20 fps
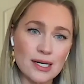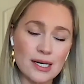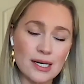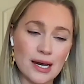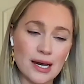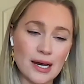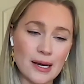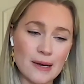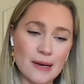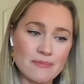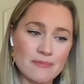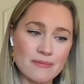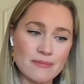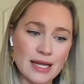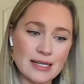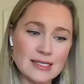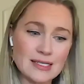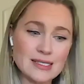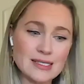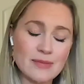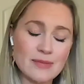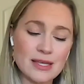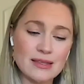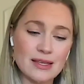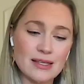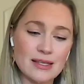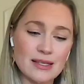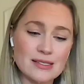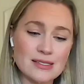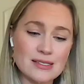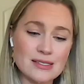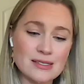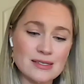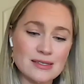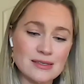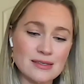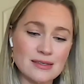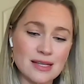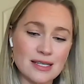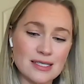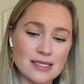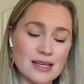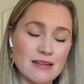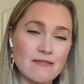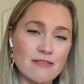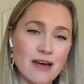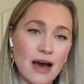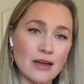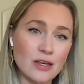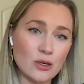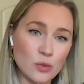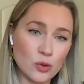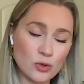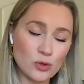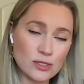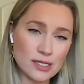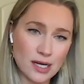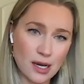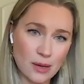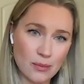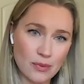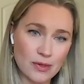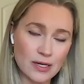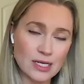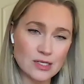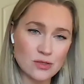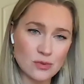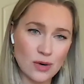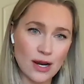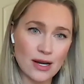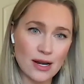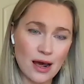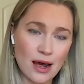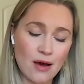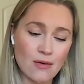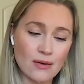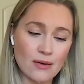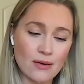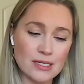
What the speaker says: That's something that's invaluable to companies right now,